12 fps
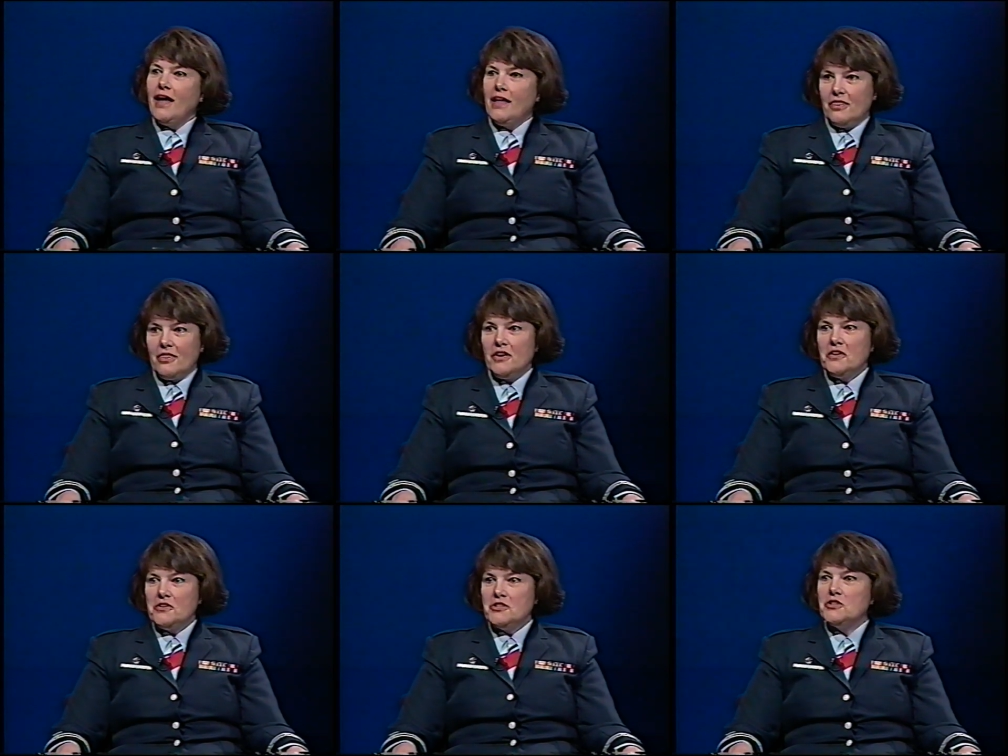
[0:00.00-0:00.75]
and
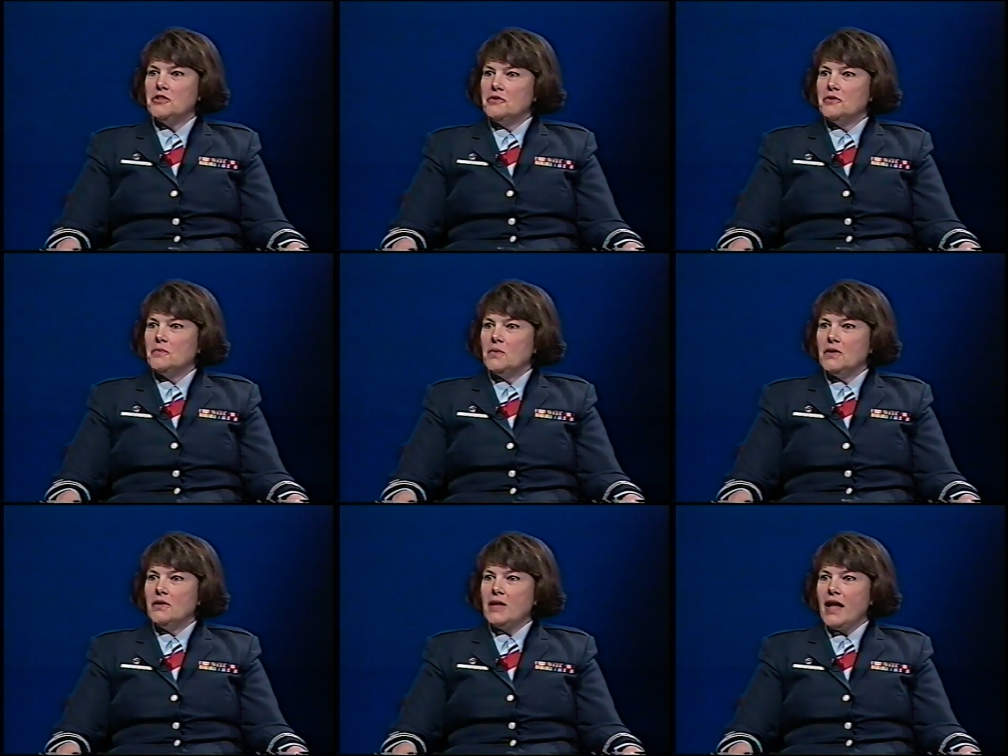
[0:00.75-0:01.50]
their children
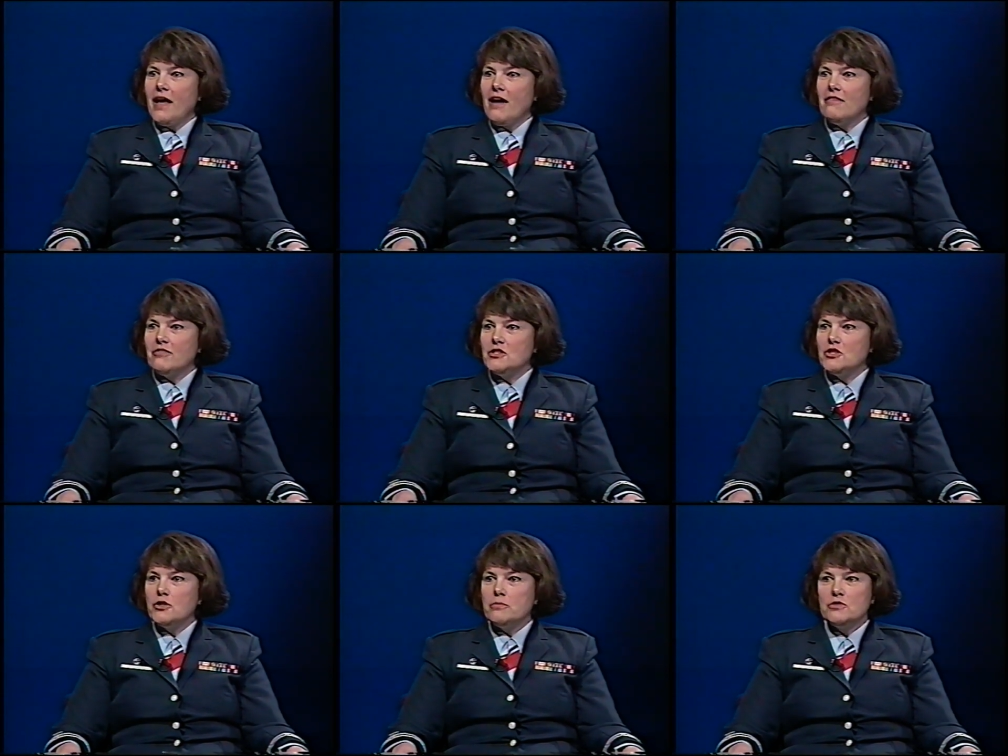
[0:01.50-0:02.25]
will have
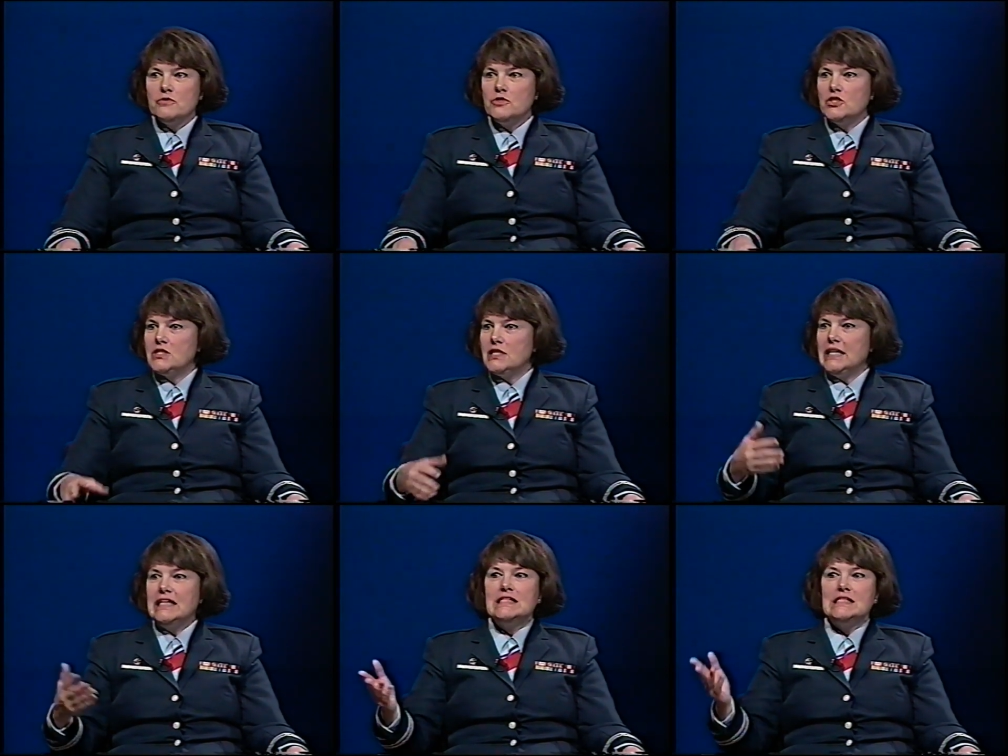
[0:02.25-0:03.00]
in terms of
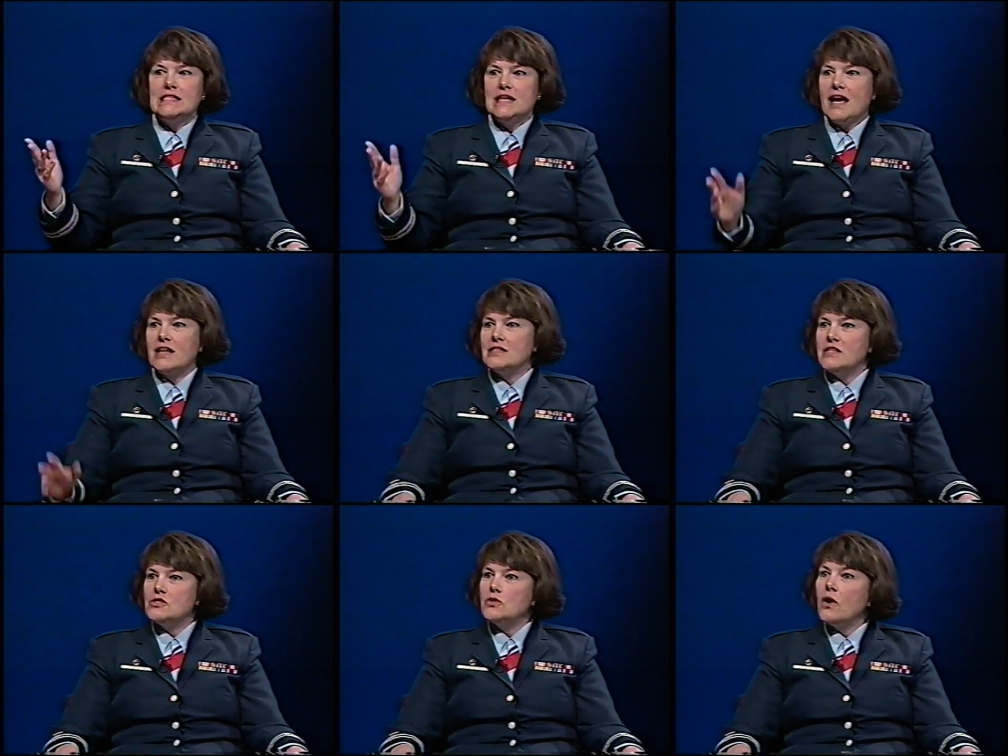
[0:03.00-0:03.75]
just instant
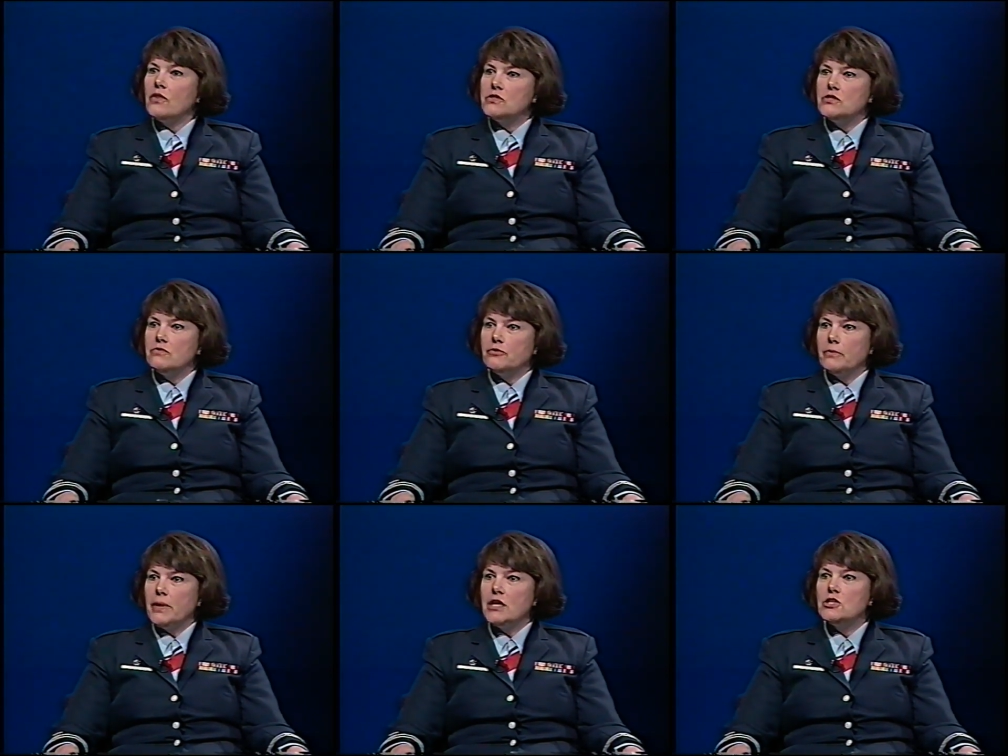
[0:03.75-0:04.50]
access to all this
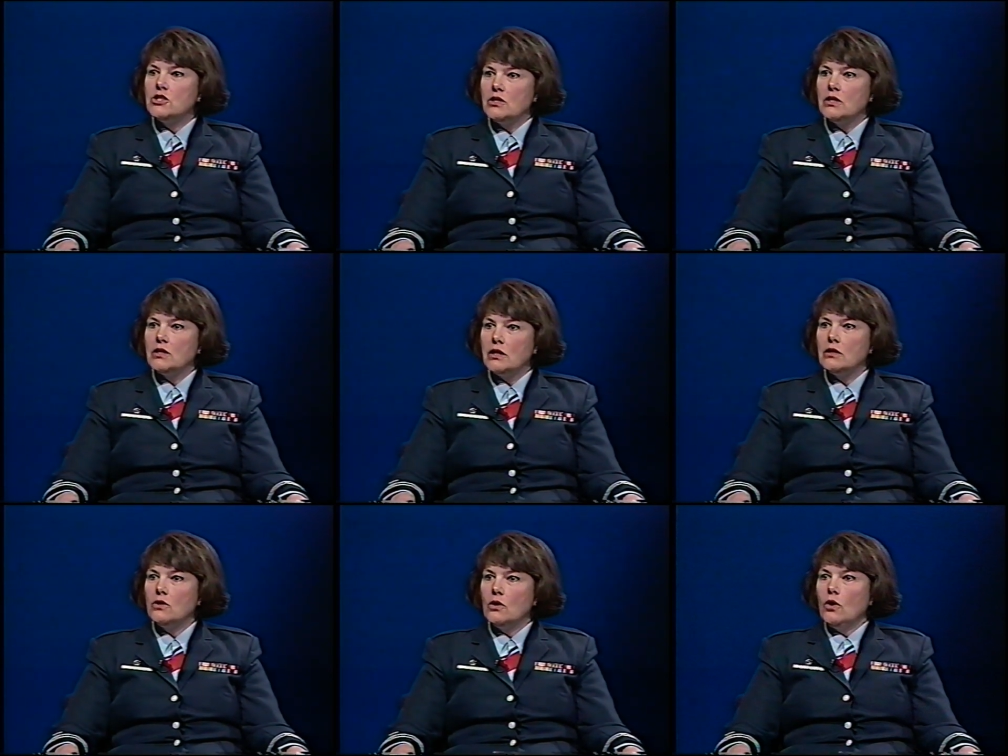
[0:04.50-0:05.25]
information that
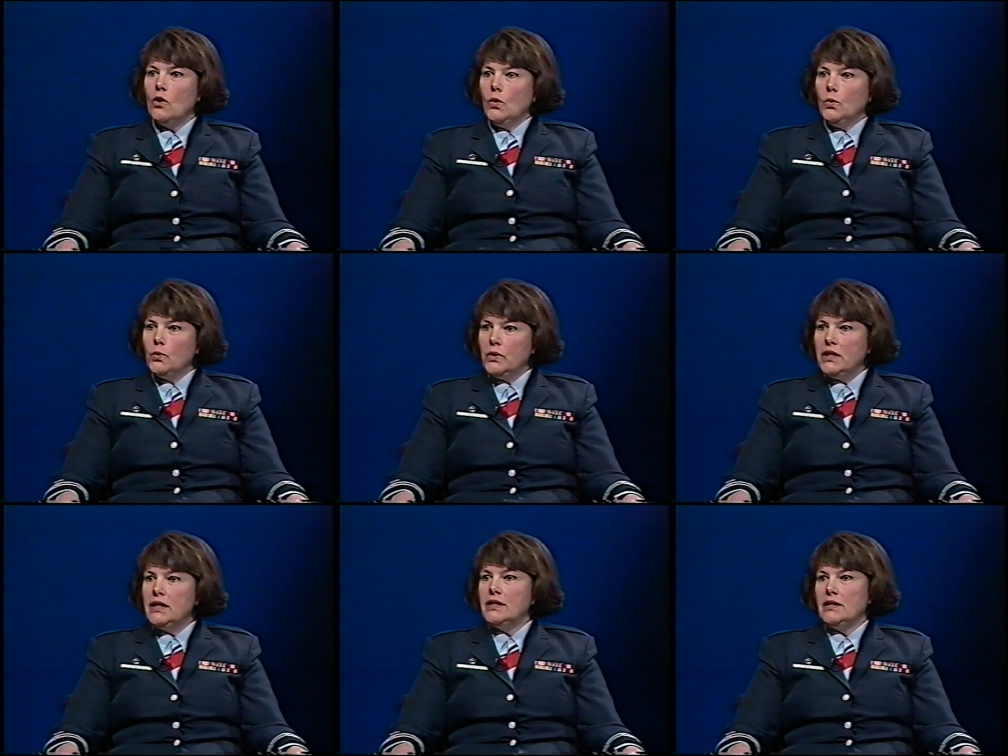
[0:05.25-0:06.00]
can yes.
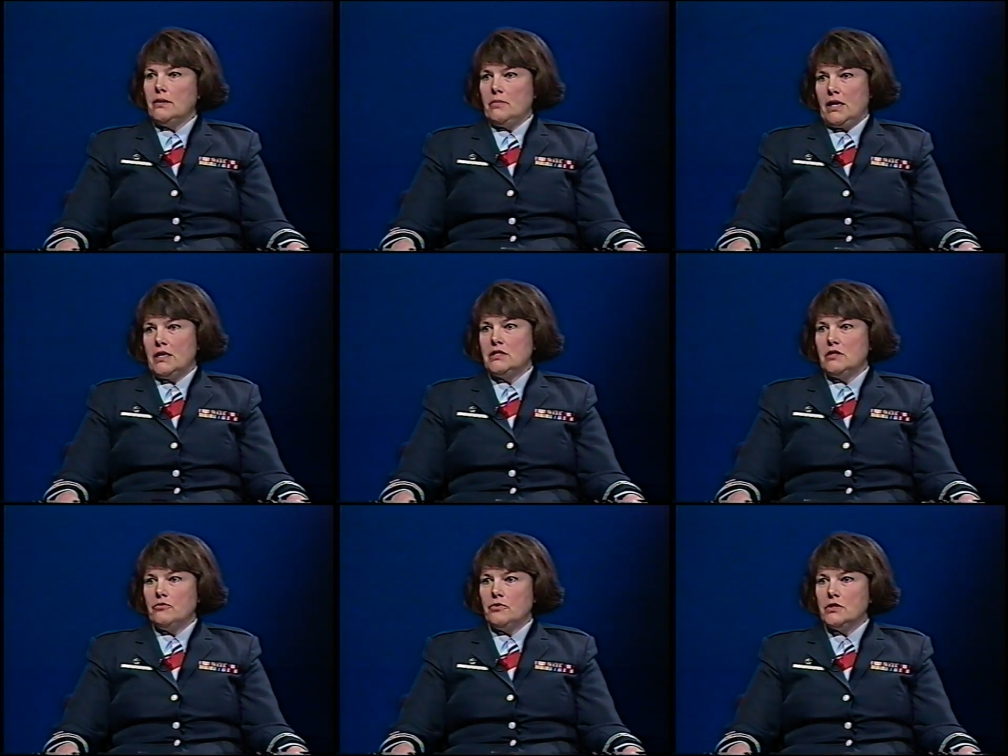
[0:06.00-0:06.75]
really make
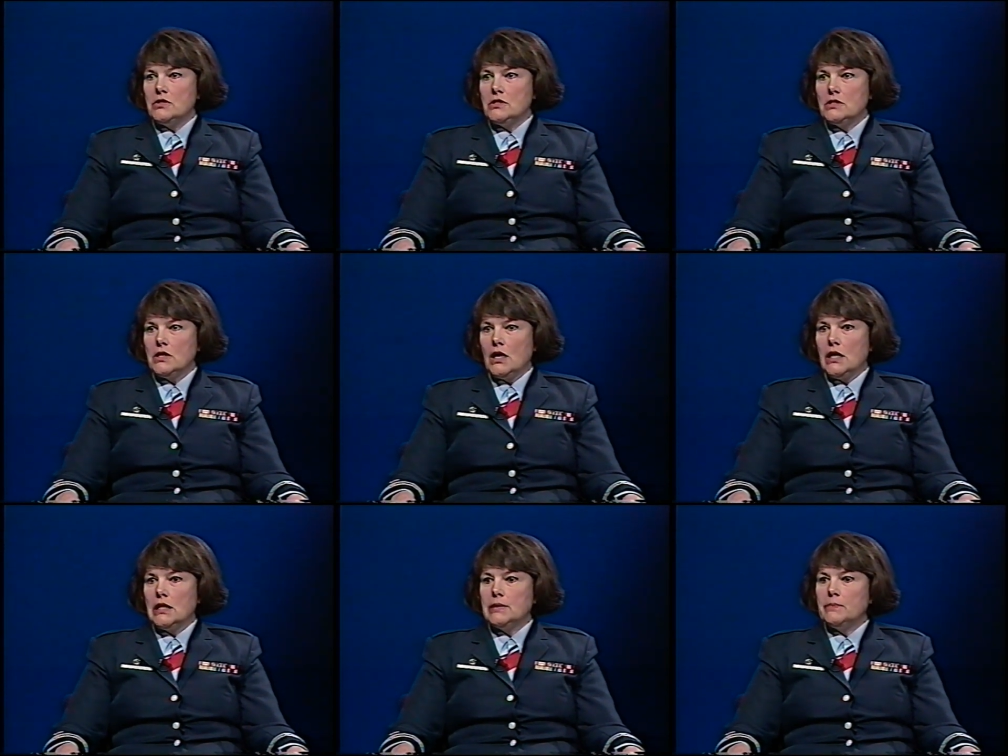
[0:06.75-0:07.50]
a difference.
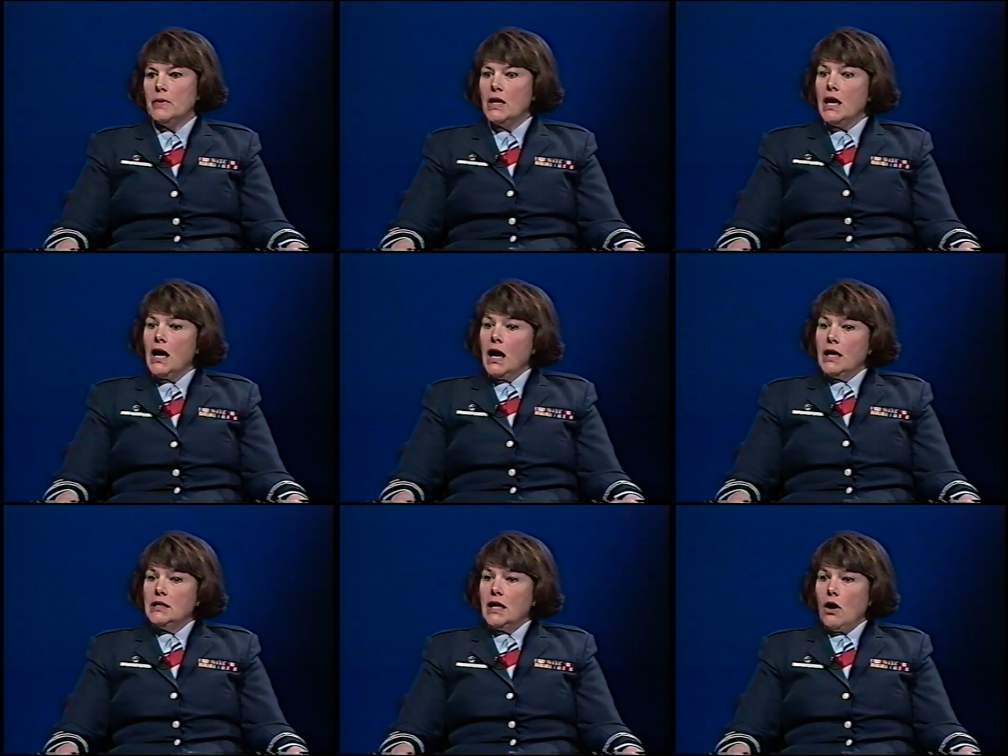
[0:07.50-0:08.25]
Um,
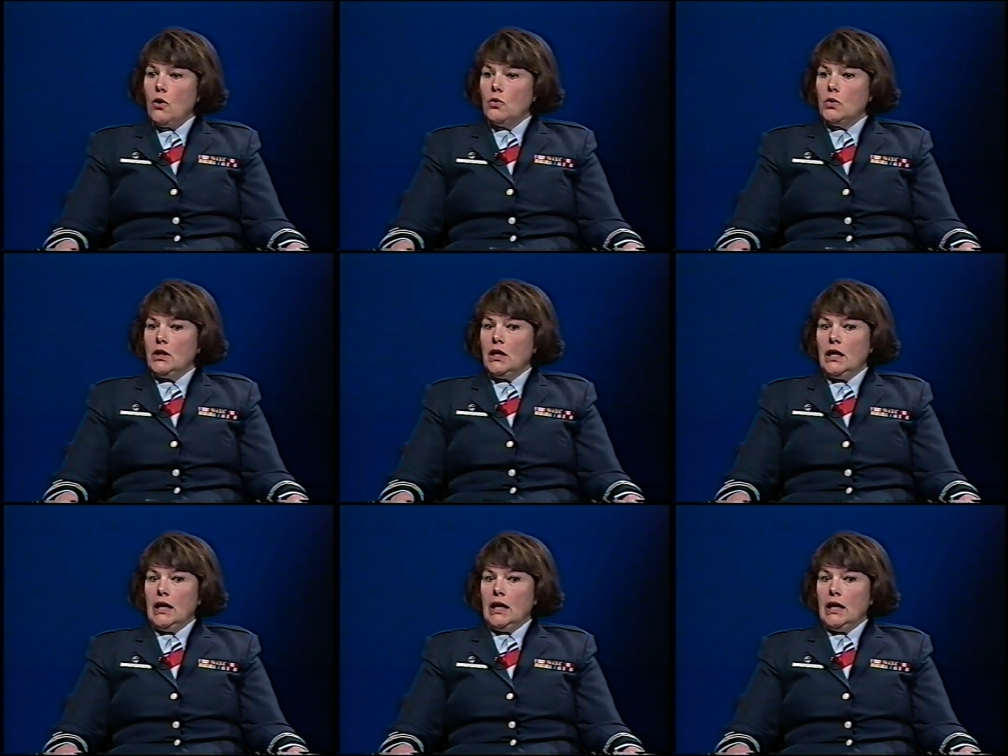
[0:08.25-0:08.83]
now,